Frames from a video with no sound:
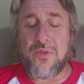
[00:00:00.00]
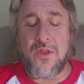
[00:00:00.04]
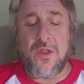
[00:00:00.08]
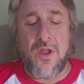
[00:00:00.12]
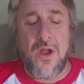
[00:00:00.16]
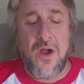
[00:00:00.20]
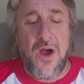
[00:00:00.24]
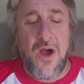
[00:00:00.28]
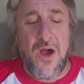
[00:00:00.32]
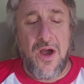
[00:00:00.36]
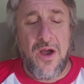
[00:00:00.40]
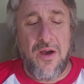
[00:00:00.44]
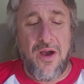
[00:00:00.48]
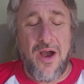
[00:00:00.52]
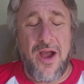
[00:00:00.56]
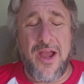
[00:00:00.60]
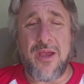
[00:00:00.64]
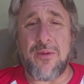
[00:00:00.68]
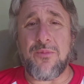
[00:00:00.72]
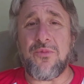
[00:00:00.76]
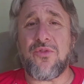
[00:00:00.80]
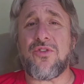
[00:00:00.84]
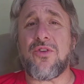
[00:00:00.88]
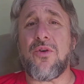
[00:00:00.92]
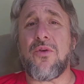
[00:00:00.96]
I
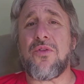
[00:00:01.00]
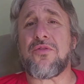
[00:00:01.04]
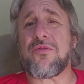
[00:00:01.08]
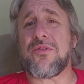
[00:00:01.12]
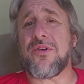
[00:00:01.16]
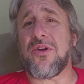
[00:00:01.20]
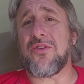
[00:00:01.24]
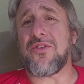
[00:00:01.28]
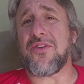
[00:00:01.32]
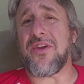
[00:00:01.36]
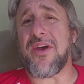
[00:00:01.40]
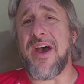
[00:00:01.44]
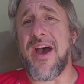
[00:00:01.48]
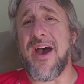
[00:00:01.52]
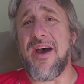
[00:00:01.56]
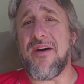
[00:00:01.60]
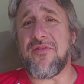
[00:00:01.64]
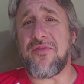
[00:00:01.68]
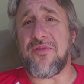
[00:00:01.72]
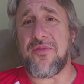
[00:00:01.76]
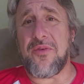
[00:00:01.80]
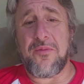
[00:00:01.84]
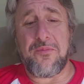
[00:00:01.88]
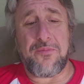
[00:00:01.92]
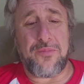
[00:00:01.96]
am so thrilled to
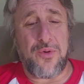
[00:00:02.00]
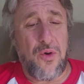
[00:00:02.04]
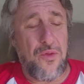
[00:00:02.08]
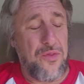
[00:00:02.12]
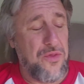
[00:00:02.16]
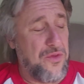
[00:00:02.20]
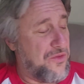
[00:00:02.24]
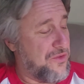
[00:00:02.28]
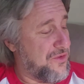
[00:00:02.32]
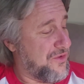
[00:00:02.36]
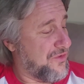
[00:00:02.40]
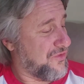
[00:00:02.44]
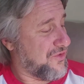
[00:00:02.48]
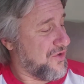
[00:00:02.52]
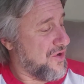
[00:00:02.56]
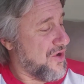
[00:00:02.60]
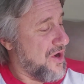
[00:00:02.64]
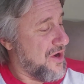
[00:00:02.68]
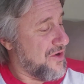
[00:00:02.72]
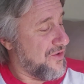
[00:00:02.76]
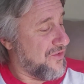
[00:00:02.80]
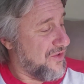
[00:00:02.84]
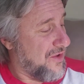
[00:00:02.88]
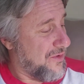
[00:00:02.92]
have both of these cards.